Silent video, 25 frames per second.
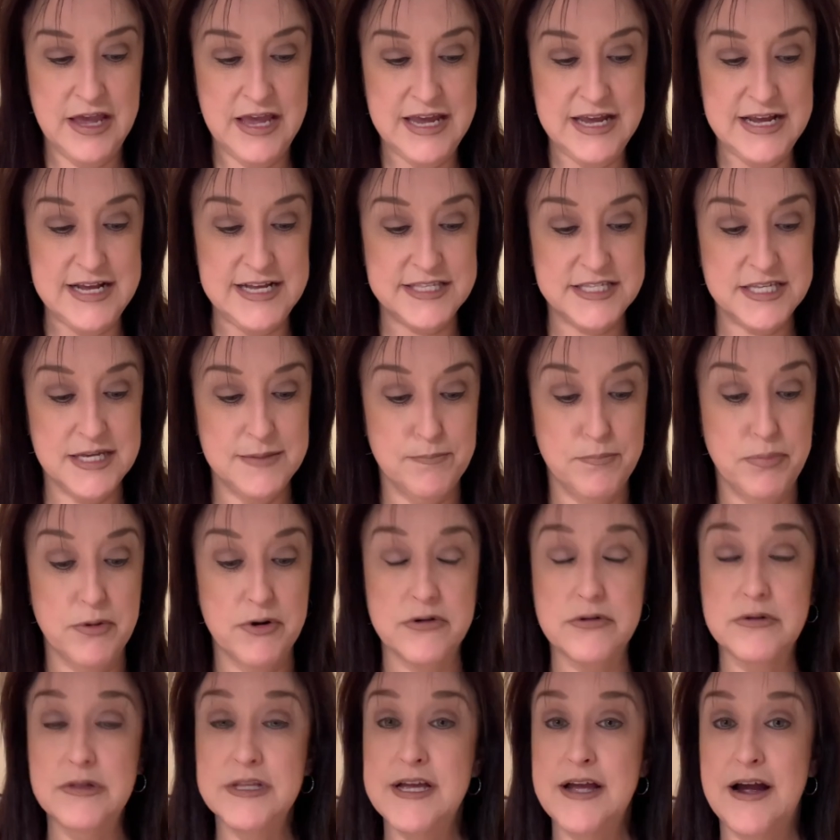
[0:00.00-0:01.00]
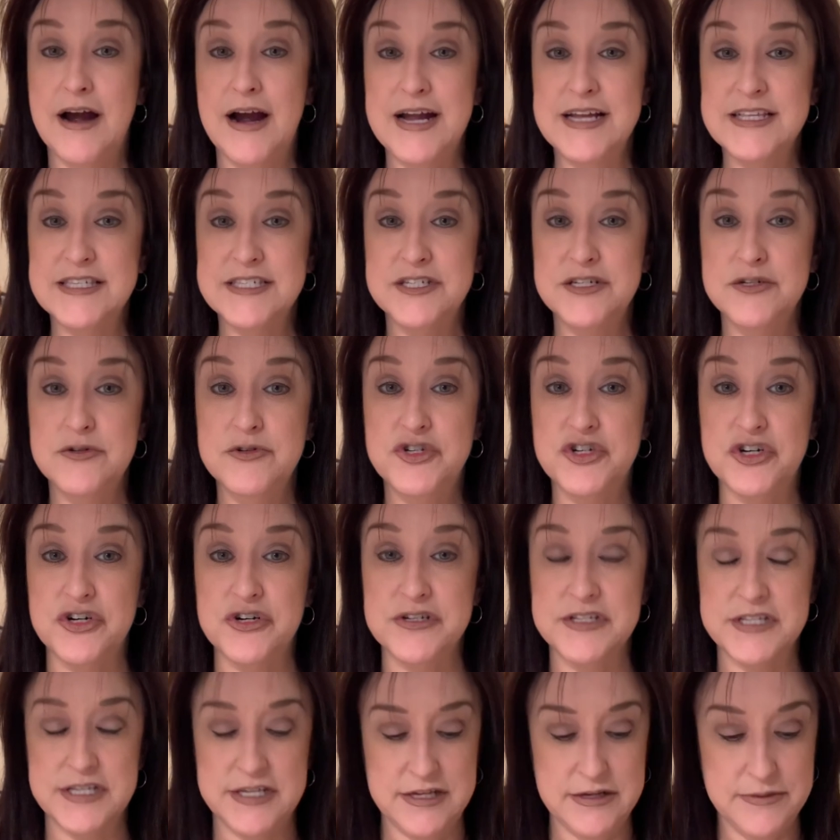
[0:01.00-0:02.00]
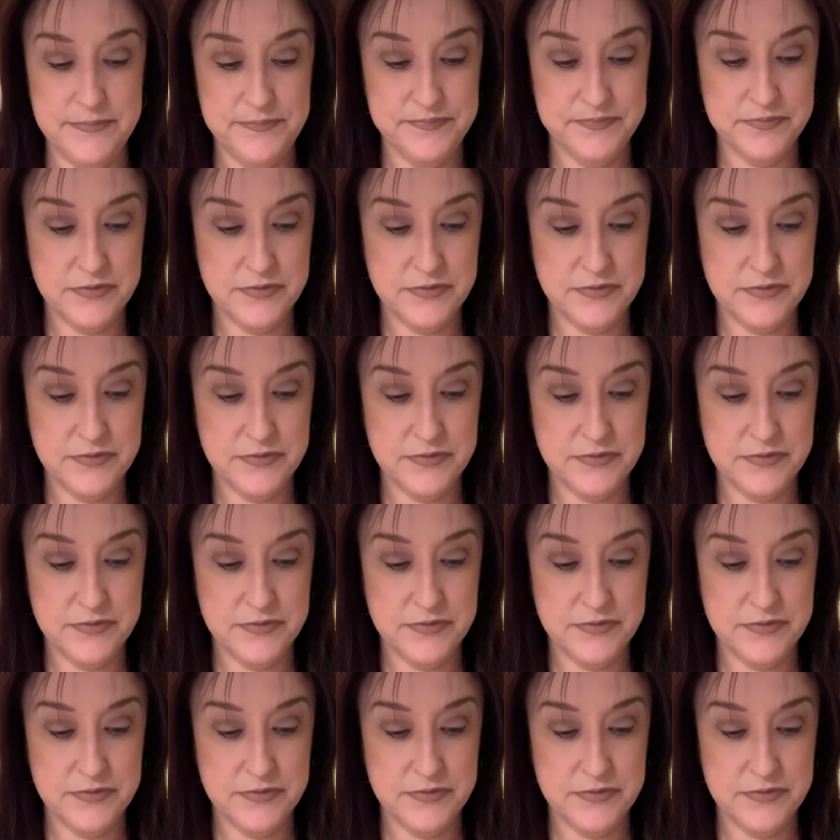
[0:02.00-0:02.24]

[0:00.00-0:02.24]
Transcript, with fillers: It's in Berkeley Heights, New Jersey.